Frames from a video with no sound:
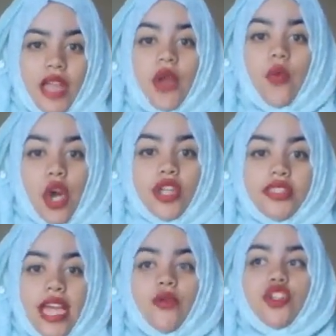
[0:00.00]
I
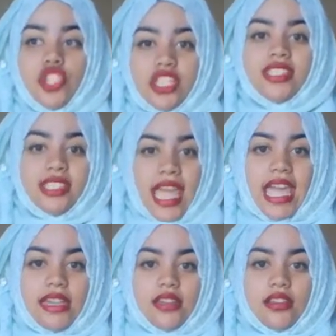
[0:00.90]
was shit
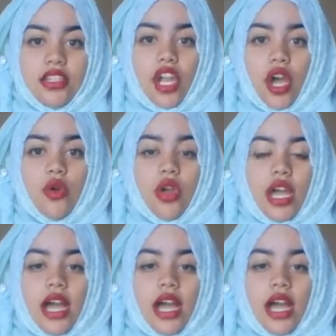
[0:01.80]
scared, you know?